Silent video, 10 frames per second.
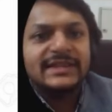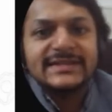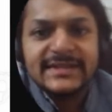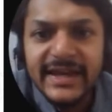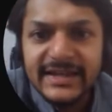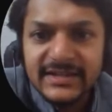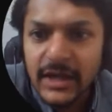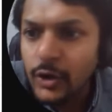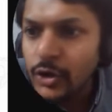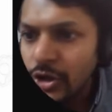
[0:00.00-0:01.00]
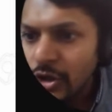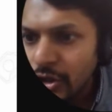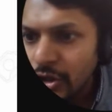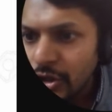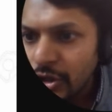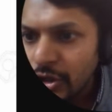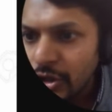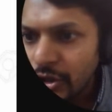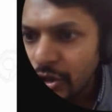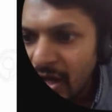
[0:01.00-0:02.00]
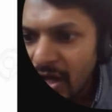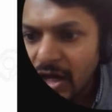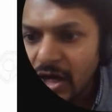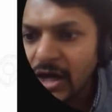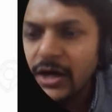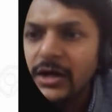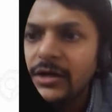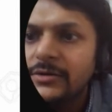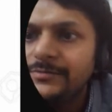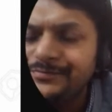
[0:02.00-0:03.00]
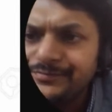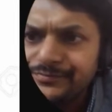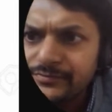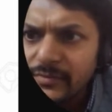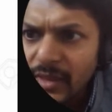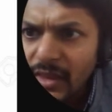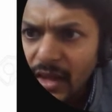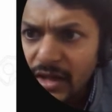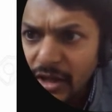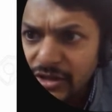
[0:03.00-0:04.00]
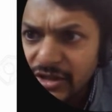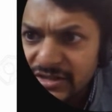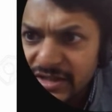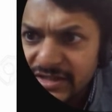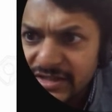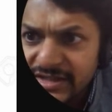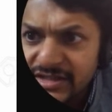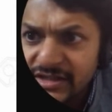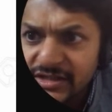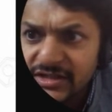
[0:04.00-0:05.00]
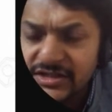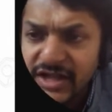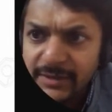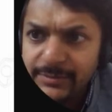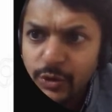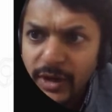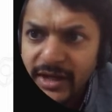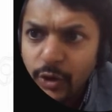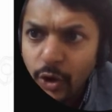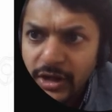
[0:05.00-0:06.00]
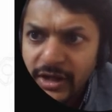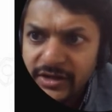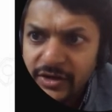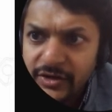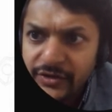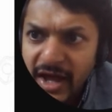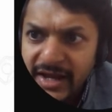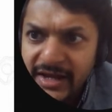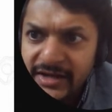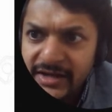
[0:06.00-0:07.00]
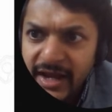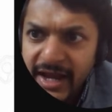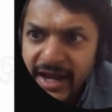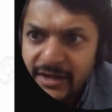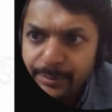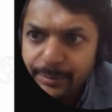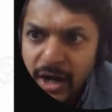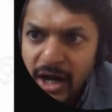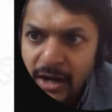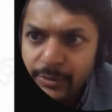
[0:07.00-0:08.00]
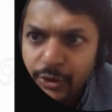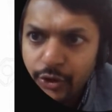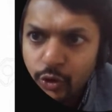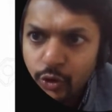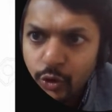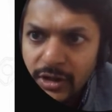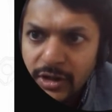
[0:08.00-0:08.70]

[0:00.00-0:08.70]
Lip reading: this case now, you see, now this is the third type, so I call it right hand palm rule